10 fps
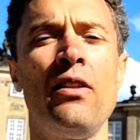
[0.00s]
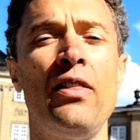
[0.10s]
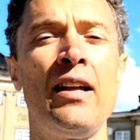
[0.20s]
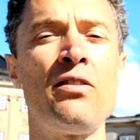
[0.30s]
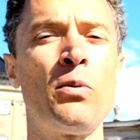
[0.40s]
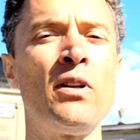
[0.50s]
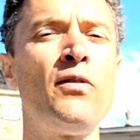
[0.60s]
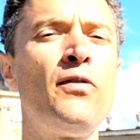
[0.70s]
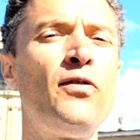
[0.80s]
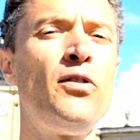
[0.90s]
That's one of
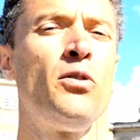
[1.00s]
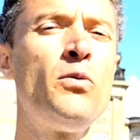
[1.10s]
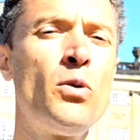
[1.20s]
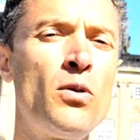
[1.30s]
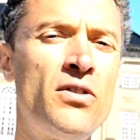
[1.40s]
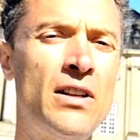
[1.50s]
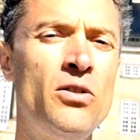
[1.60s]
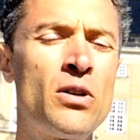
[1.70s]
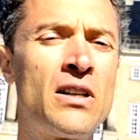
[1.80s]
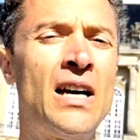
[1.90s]
the few rules that
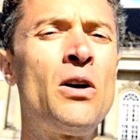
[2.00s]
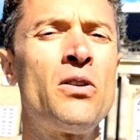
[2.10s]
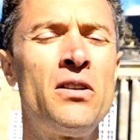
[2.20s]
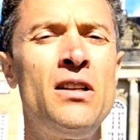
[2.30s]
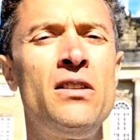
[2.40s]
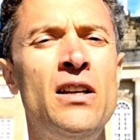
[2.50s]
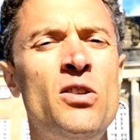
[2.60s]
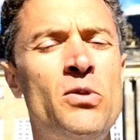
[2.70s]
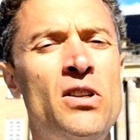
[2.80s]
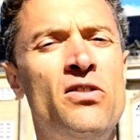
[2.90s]
you can count on in
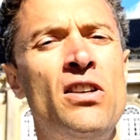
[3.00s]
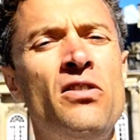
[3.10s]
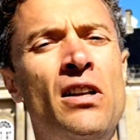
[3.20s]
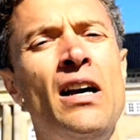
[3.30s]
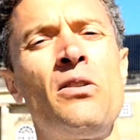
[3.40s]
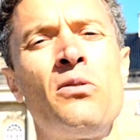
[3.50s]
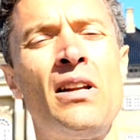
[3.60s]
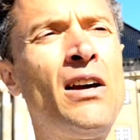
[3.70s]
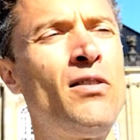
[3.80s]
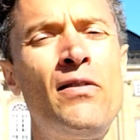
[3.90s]
Danish pronunciation. I
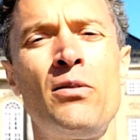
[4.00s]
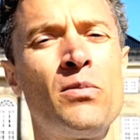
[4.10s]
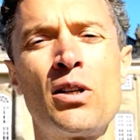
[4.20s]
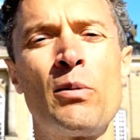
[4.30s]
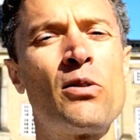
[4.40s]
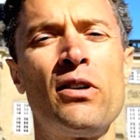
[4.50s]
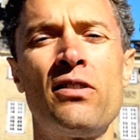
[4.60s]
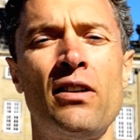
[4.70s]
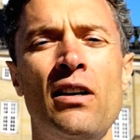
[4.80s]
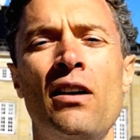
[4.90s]
have never come
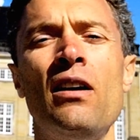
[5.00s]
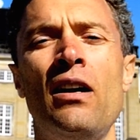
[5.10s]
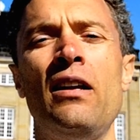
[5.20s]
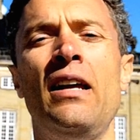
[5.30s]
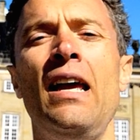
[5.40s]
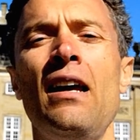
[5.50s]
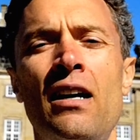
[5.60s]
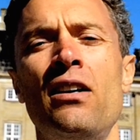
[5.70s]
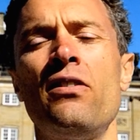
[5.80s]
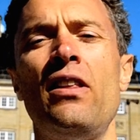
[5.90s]
across an
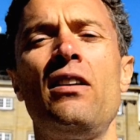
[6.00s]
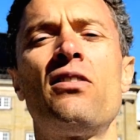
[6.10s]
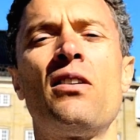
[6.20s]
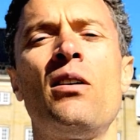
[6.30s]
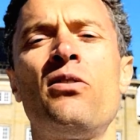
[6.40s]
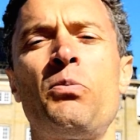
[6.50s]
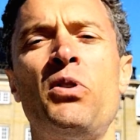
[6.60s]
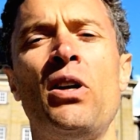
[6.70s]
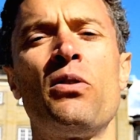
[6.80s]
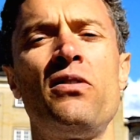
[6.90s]
AR that is
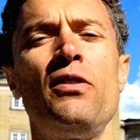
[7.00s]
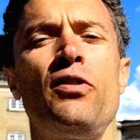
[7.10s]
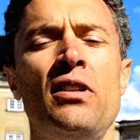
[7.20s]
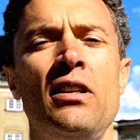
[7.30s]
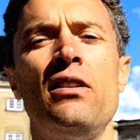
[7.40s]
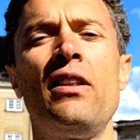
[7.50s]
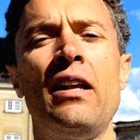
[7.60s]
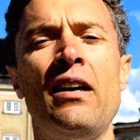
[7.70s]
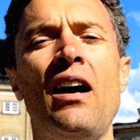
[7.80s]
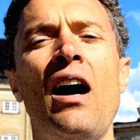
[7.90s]
pronounced differently
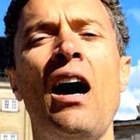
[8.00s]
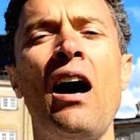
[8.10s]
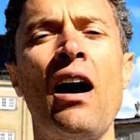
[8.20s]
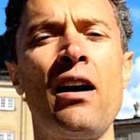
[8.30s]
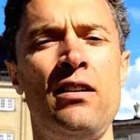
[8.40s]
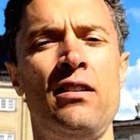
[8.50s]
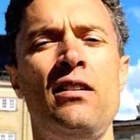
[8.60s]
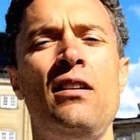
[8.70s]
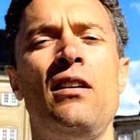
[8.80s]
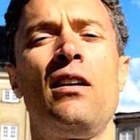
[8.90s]
than A.
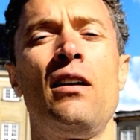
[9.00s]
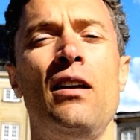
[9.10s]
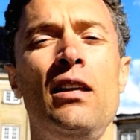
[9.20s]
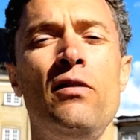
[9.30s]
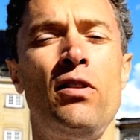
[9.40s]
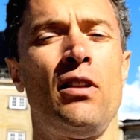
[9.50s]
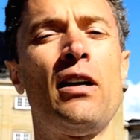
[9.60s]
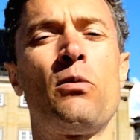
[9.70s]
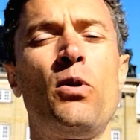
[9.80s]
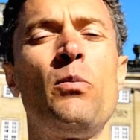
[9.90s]
Even
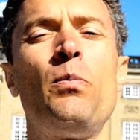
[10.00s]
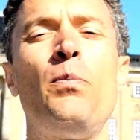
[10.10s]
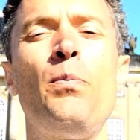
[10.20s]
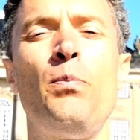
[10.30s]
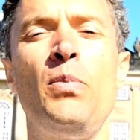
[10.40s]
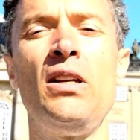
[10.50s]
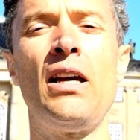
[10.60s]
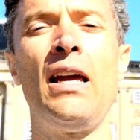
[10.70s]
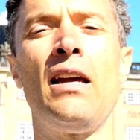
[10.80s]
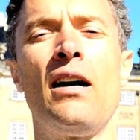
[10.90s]
like the word
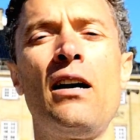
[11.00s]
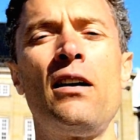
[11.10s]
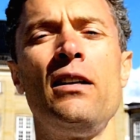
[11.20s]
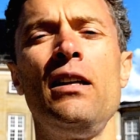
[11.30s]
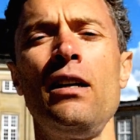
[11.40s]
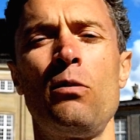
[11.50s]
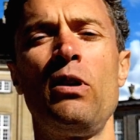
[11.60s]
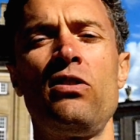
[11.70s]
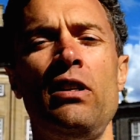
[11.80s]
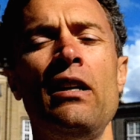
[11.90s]
B-A-R-E,
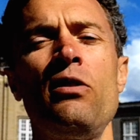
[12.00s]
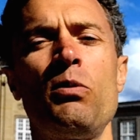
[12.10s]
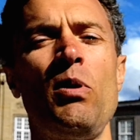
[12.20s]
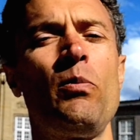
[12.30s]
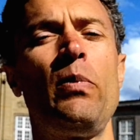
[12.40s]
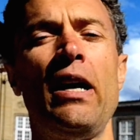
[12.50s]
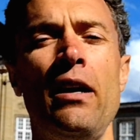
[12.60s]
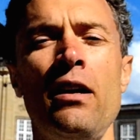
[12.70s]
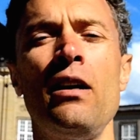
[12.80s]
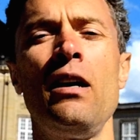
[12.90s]
which in English would be
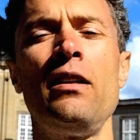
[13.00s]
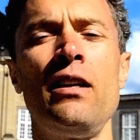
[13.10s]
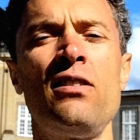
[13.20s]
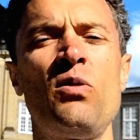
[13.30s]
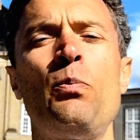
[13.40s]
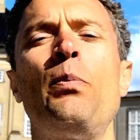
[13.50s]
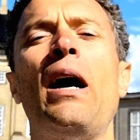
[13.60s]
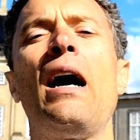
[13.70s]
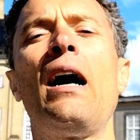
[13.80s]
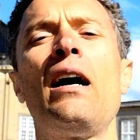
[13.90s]
bear, in Danish is
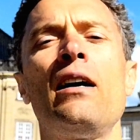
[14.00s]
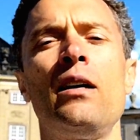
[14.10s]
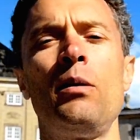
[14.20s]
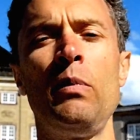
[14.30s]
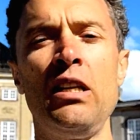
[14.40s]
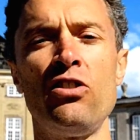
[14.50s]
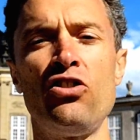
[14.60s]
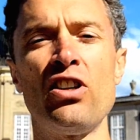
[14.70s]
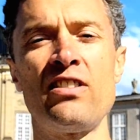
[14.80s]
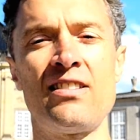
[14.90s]
bare, meaning
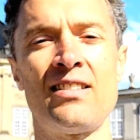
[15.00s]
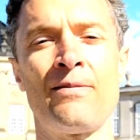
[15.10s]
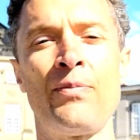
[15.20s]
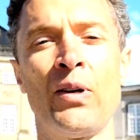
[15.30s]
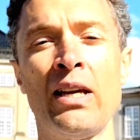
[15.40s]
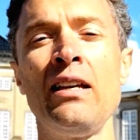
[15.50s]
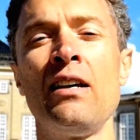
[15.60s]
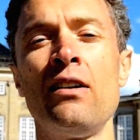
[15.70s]
just. Okay?